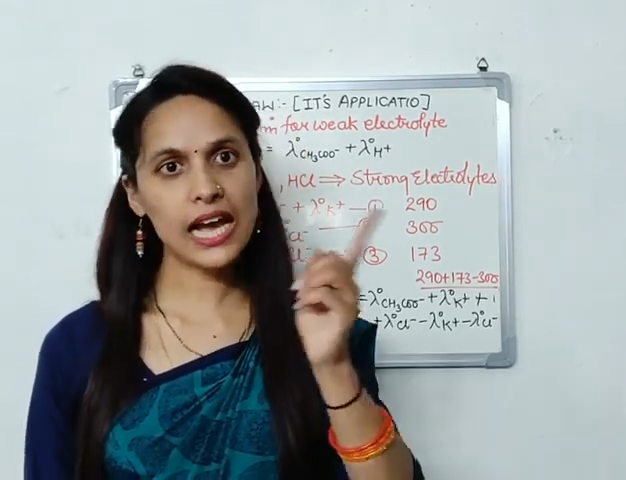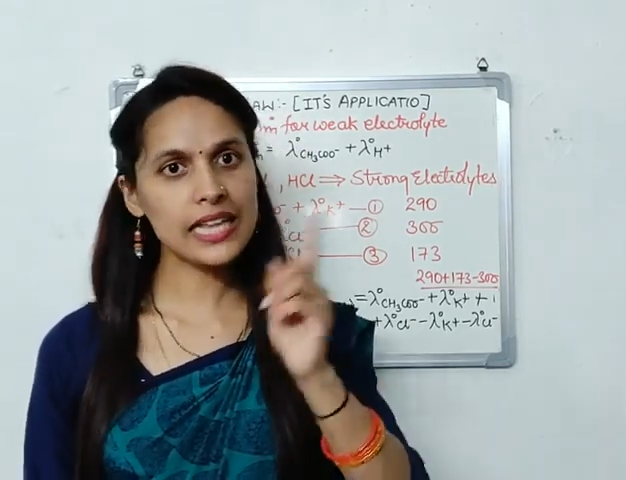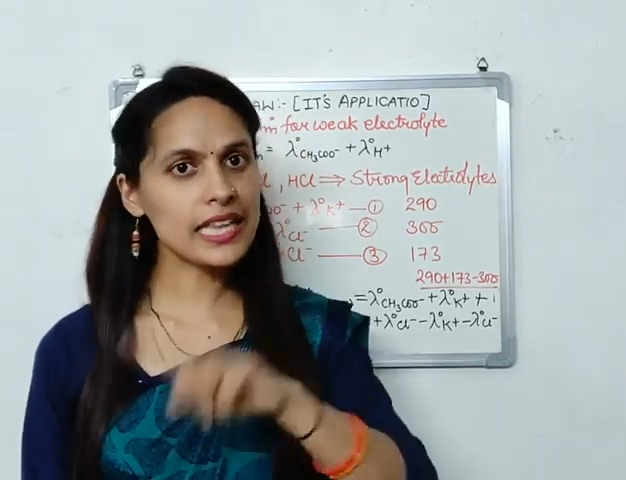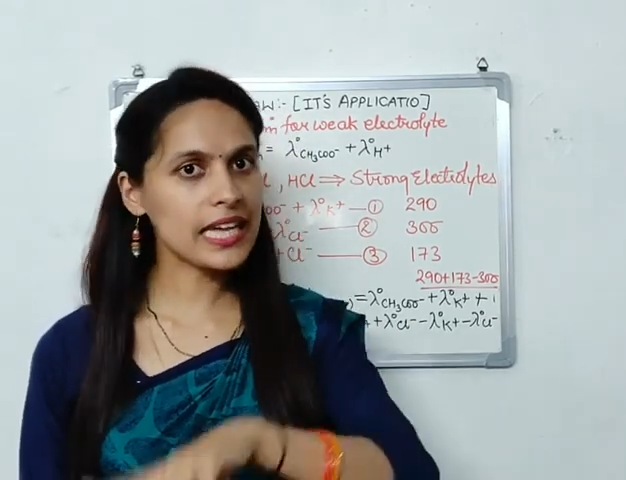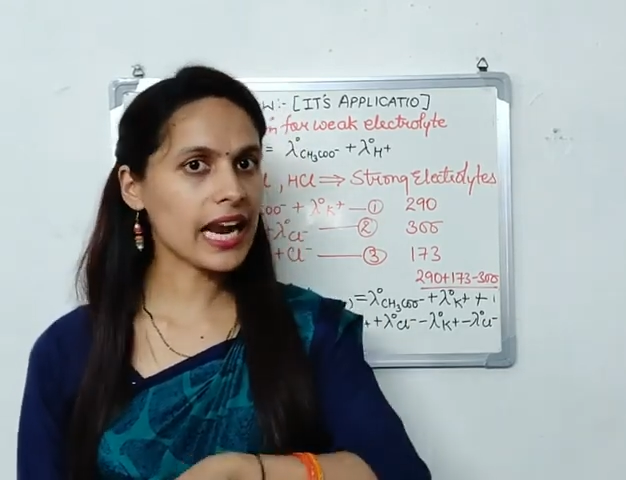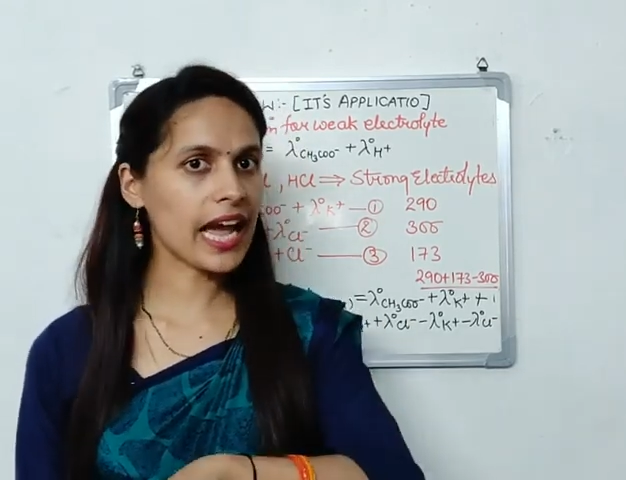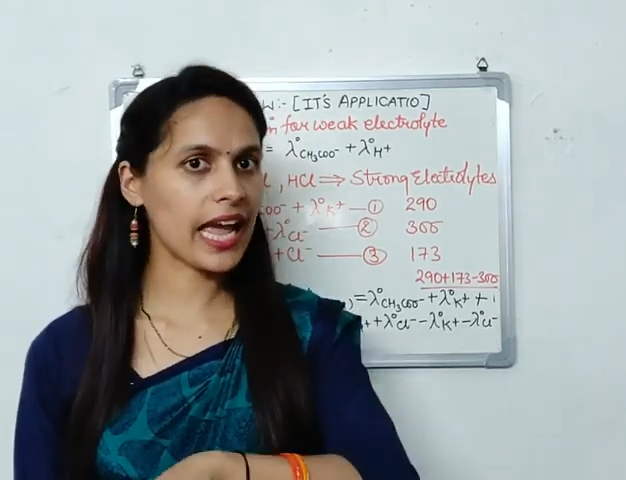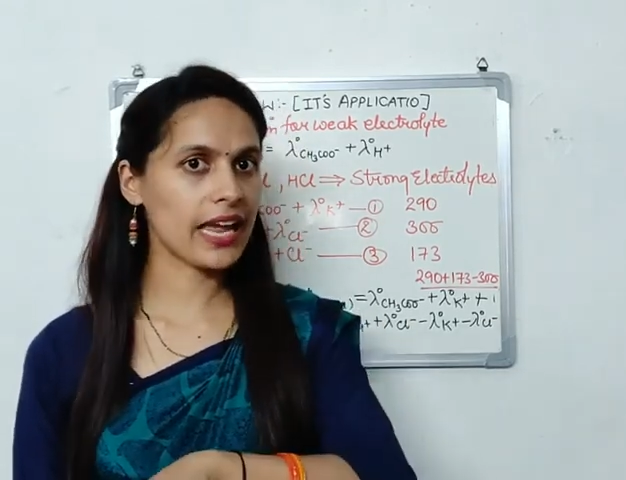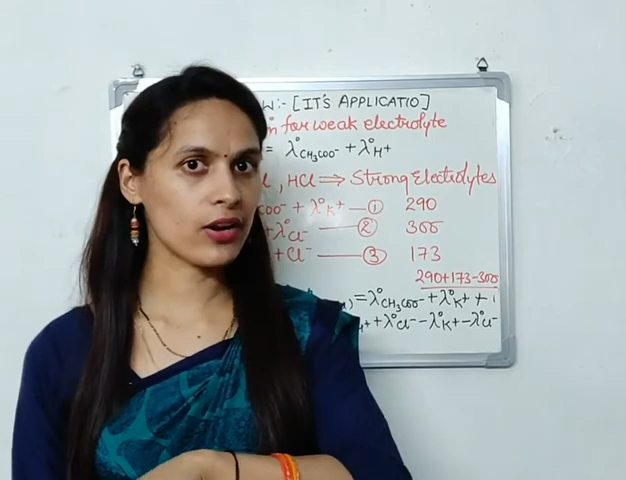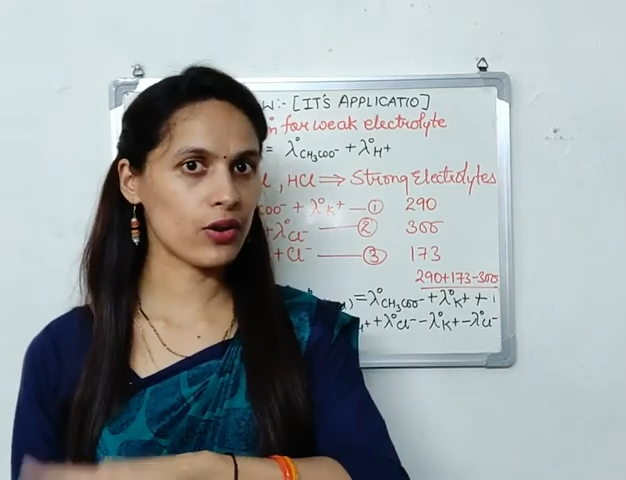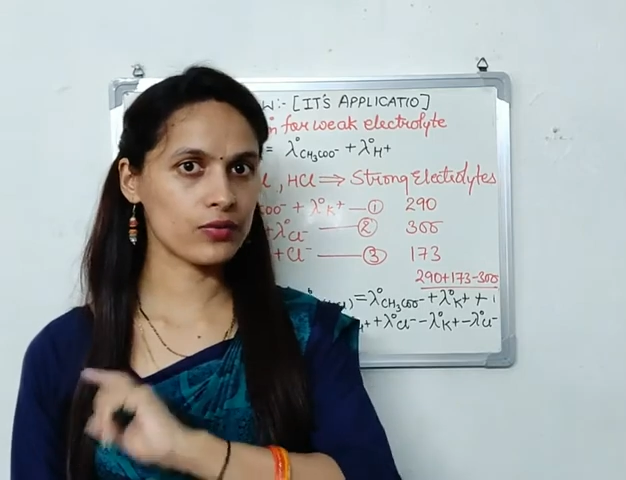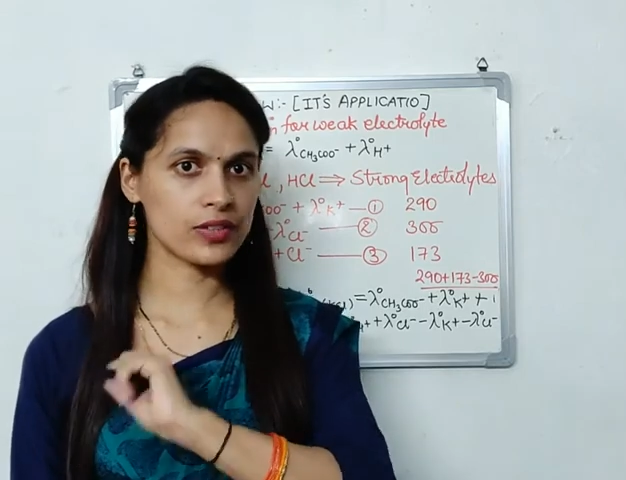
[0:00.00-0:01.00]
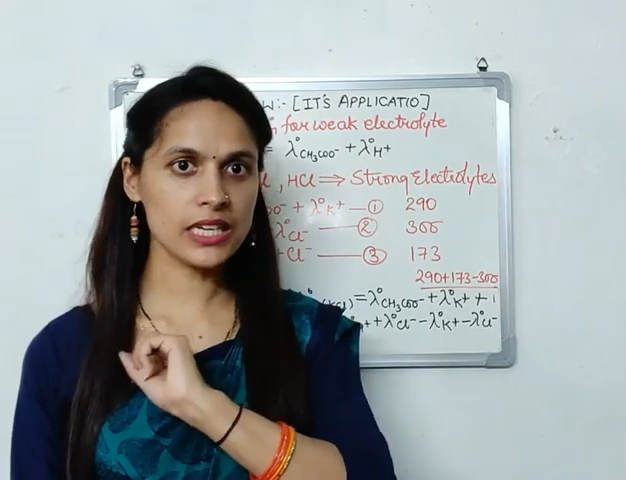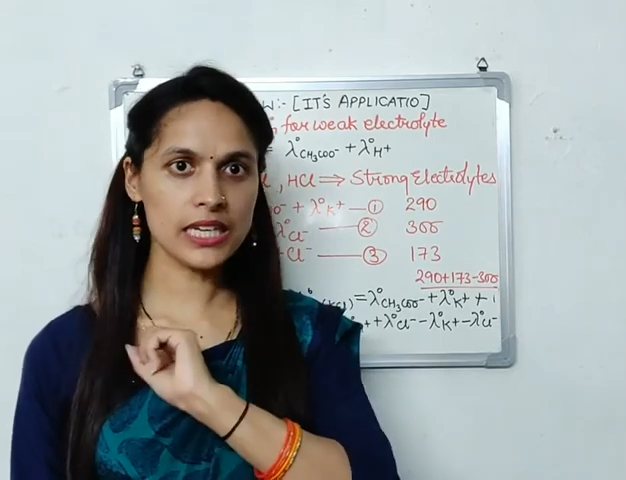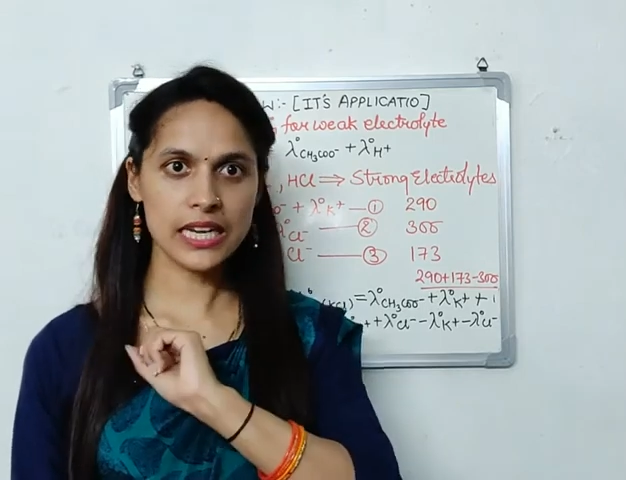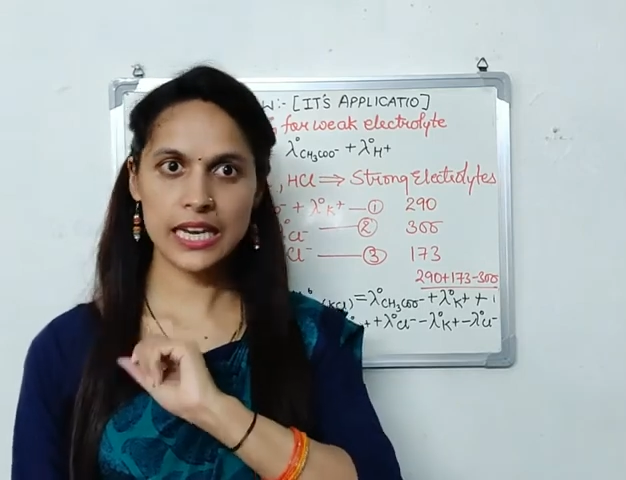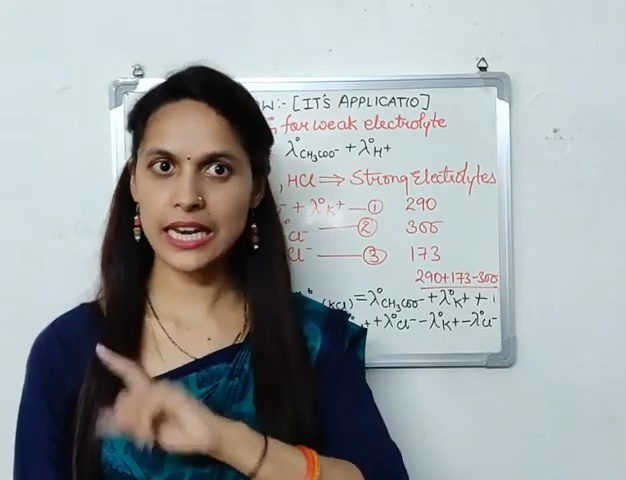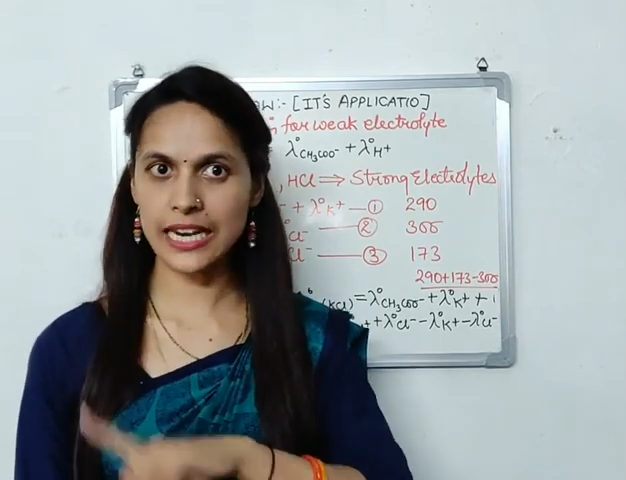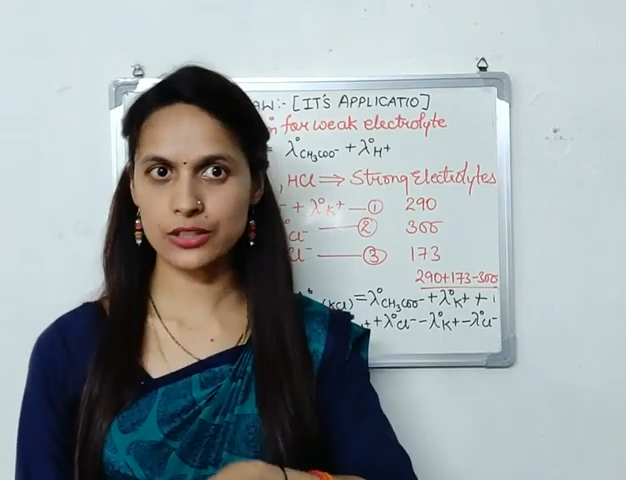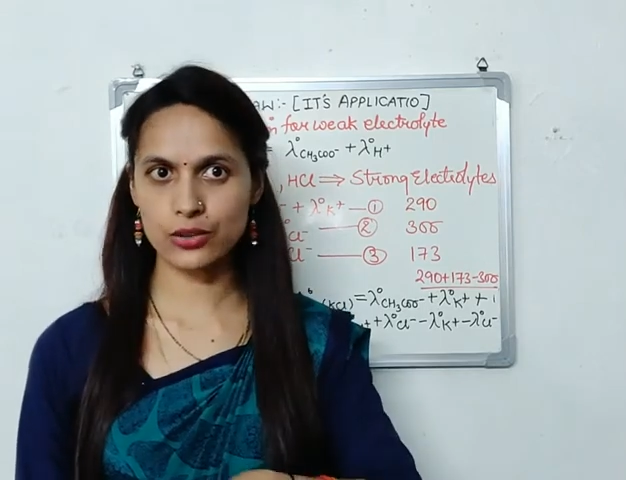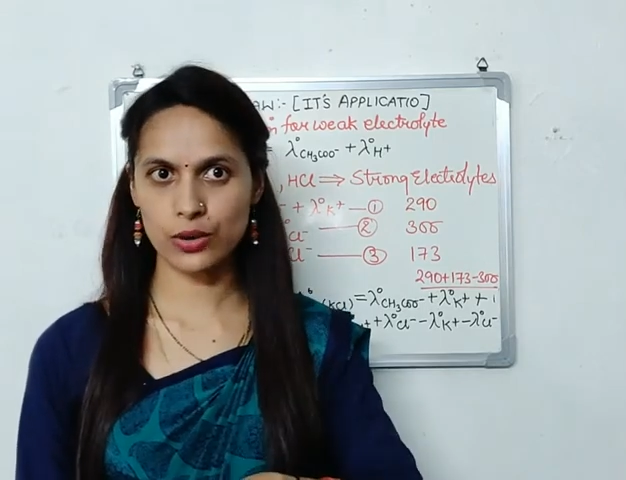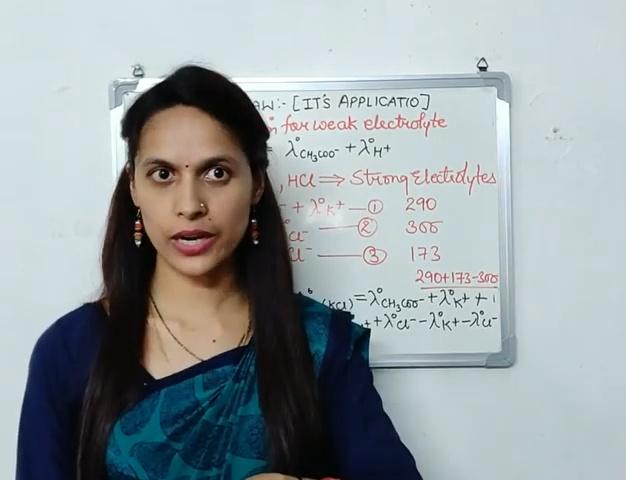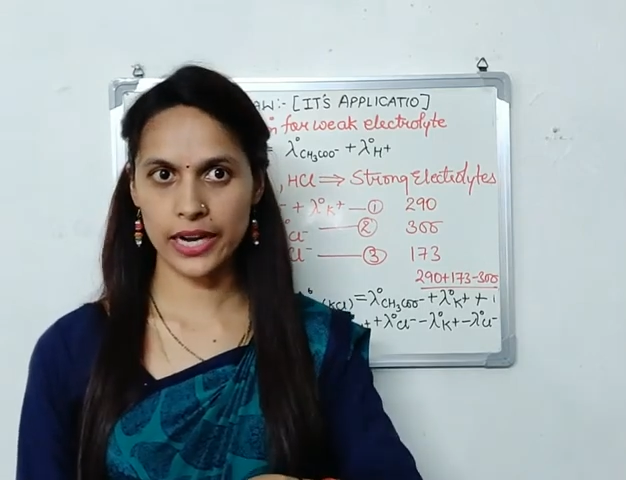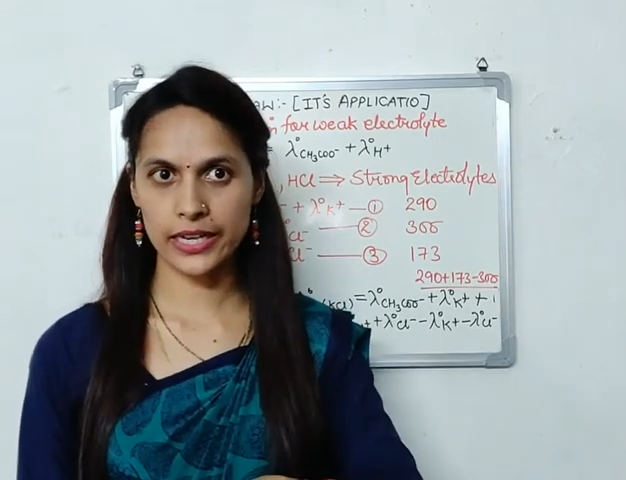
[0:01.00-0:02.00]
other ion of the
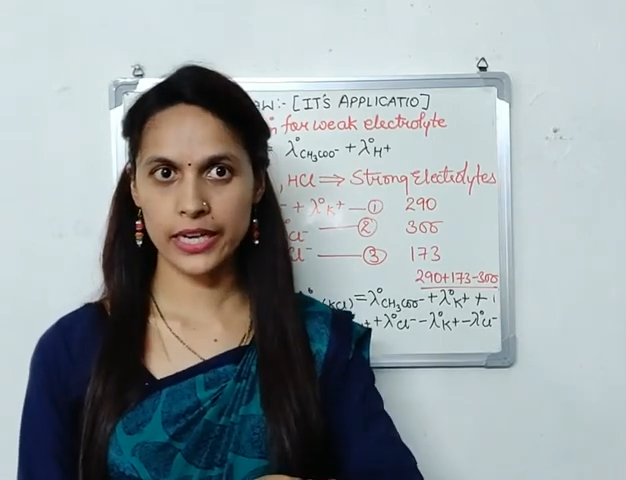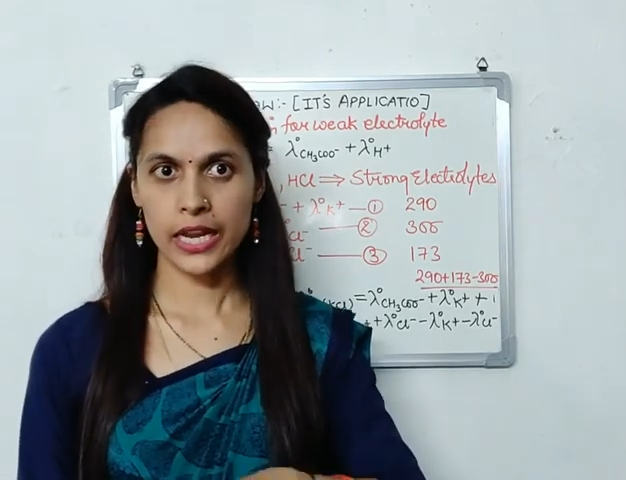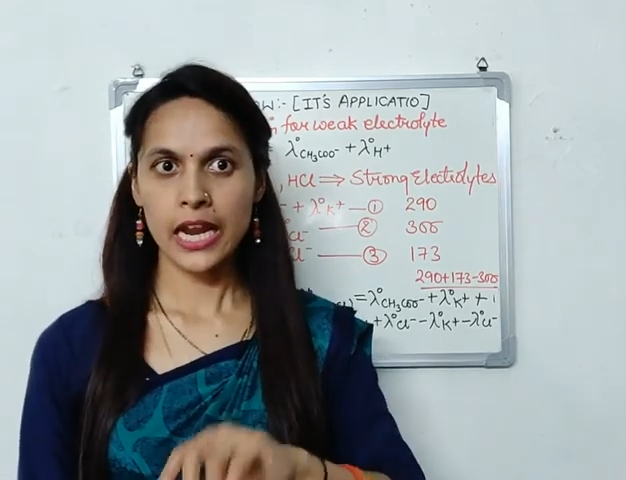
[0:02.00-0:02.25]
electrolyte.